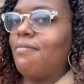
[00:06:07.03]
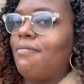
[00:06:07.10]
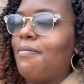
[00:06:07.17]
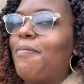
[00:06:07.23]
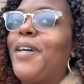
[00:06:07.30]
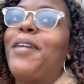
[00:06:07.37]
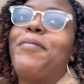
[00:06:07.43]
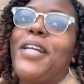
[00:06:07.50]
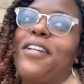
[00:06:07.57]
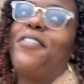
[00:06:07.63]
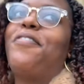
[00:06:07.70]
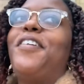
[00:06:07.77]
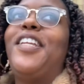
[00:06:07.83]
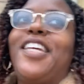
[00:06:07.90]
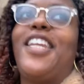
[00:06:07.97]
But I'm not.
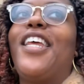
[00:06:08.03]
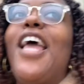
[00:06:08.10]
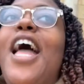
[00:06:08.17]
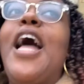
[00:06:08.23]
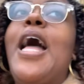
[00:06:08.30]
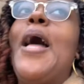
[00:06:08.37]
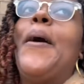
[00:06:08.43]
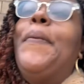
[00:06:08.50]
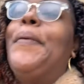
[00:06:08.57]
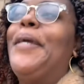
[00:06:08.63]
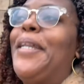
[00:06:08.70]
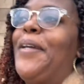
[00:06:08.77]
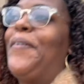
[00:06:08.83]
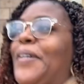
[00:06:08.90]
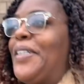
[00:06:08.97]
But
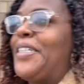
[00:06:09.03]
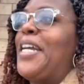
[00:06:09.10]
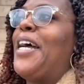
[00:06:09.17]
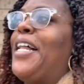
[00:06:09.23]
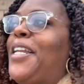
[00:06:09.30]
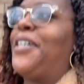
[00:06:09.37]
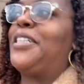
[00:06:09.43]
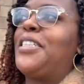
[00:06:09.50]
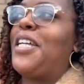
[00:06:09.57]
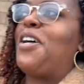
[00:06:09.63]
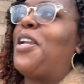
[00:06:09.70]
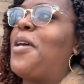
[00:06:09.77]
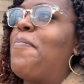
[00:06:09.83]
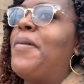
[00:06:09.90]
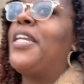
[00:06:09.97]
anyways, yeah, I lost all
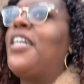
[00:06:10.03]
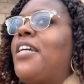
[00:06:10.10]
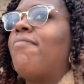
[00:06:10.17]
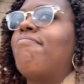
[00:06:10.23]
that money.